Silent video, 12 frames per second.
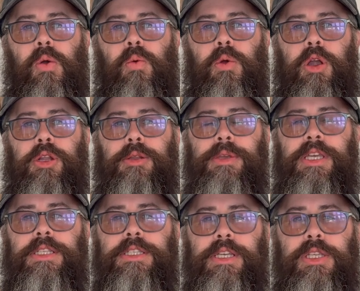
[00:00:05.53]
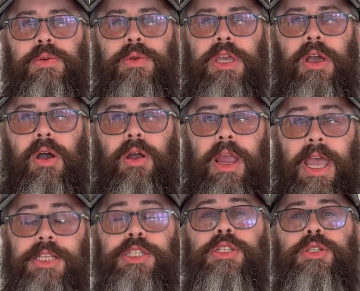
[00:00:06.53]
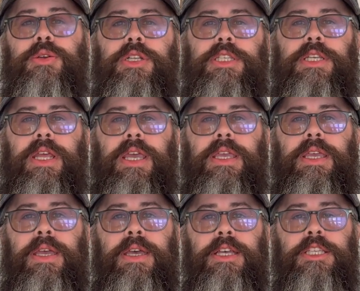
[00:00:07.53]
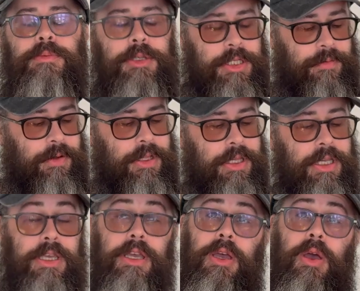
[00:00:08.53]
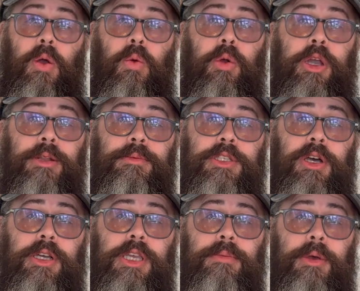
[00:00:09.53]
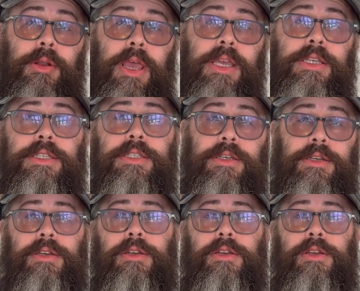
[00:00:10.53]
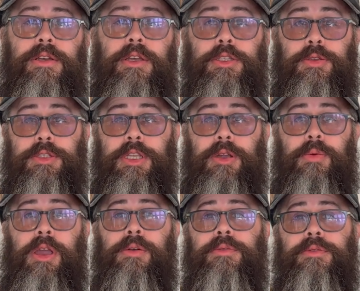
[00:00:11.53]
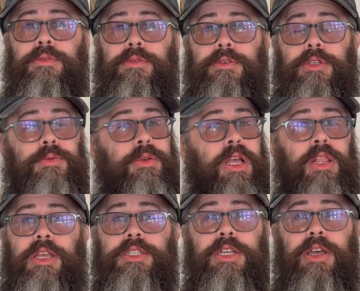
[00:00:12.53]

We're going to be continuing our hatching journey today. Specifically, we're going to be talking about eggs. So stick around, because we've got lots to